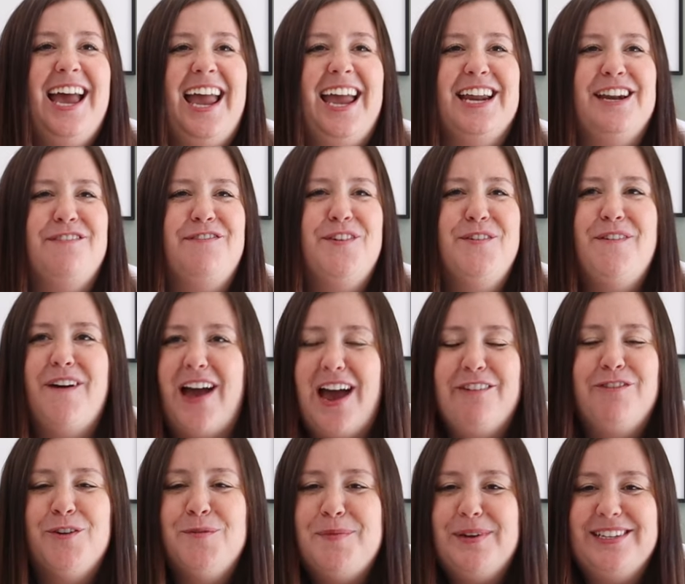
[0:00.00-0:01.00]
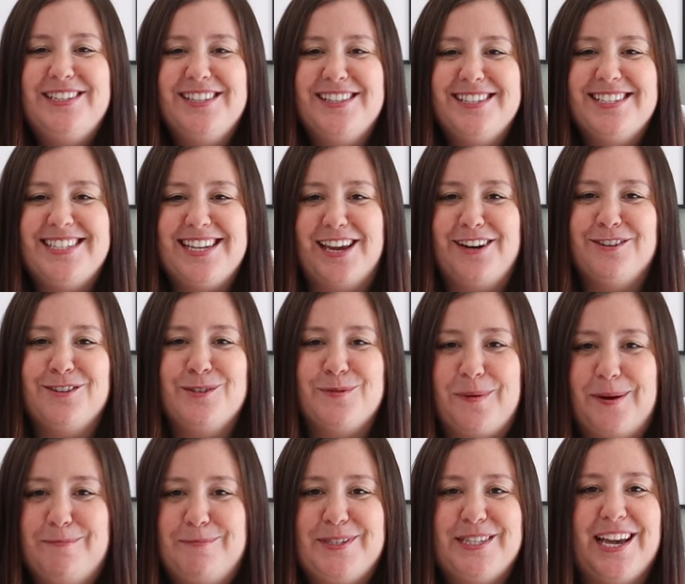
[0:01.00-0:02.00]
And if you've ever been to the Sandals
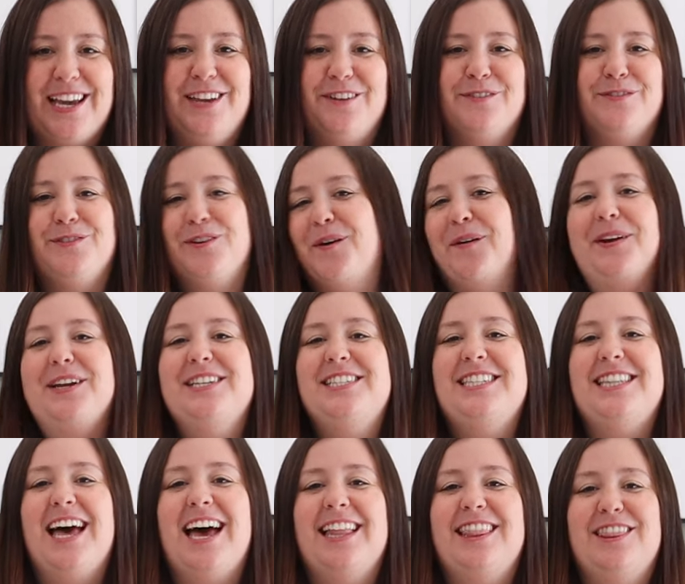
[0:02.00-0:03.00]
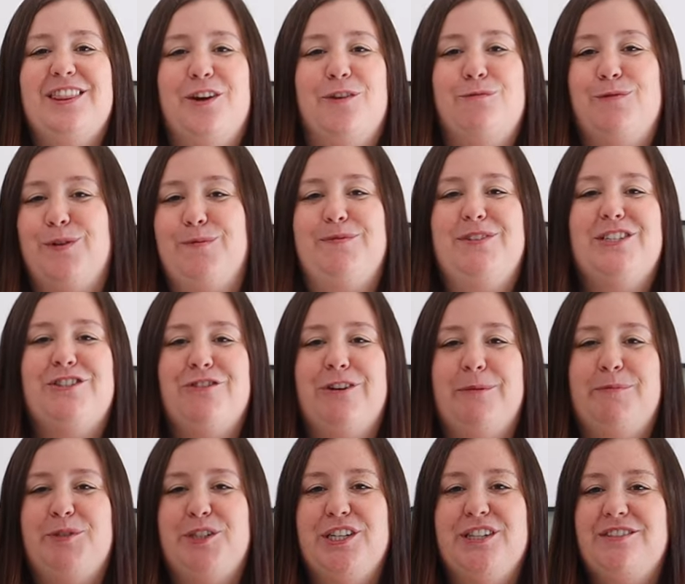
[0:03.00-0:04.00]
website, you'll notice that their room
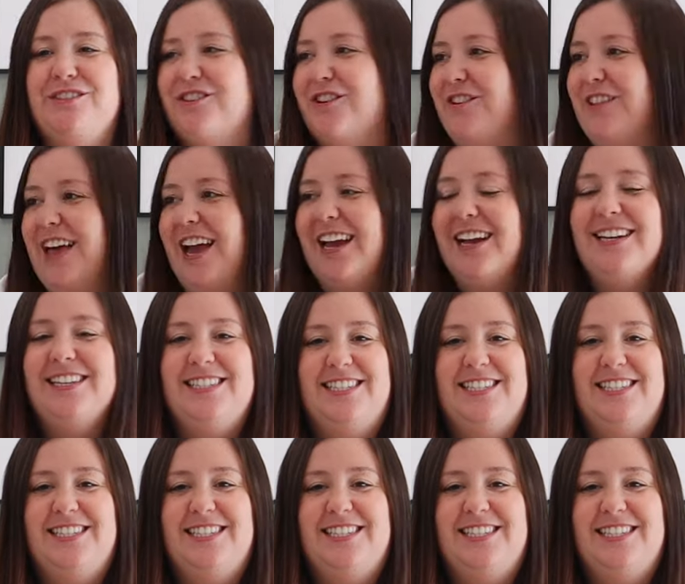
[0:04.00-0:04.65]
descriptions are like